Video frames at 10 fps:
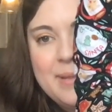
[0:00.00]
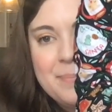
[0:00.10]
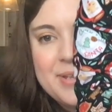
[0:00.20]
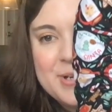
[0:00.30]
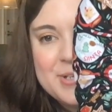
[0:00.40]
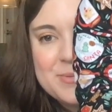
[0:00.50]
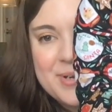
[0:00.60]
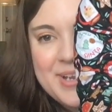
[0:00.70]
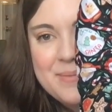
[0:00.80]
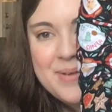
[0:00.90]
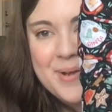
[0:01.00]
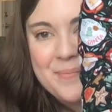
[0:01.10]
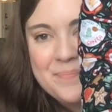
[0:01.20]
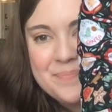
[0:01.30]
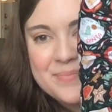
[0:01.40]
Yep, here is where I am now.
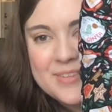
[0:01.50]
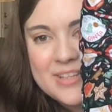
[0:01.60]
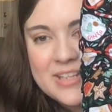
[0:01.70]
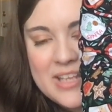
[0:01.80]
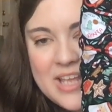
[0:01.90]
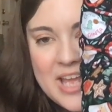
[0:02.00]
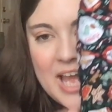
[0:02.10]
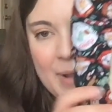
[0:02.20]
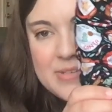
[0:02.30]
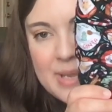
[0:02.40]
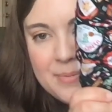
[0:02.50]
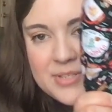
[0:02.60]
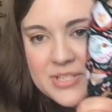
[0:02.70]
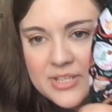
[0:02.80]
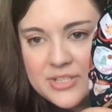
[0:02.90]
I was able
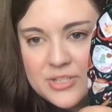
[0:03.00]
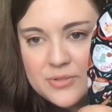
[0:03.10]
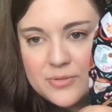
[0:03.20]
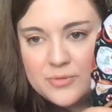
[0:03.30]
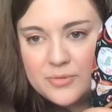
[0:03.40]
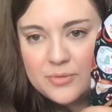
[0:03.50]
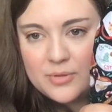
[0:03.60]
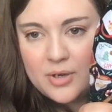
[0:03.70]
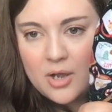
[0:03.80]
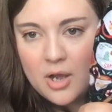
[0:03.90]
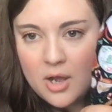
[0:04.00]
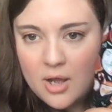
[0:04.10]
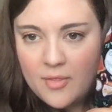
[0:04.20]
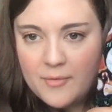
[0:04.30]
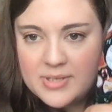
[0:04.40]
to do
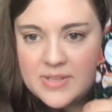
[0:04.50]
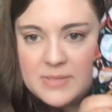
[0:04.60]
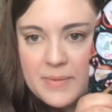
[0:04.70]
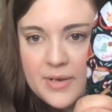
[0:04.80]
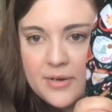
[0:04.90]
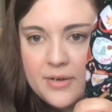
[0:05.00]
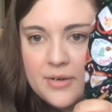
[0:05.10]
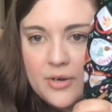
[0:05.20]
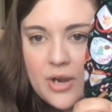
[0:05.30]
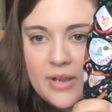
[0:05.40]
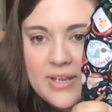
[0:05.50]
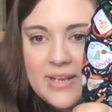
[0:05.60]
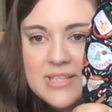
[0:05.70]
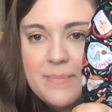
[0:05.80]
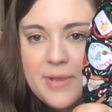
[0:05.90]
all the rest of this beard, or I
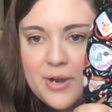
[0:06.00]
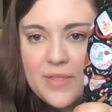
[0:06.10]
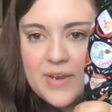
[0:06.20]
connected the beard, and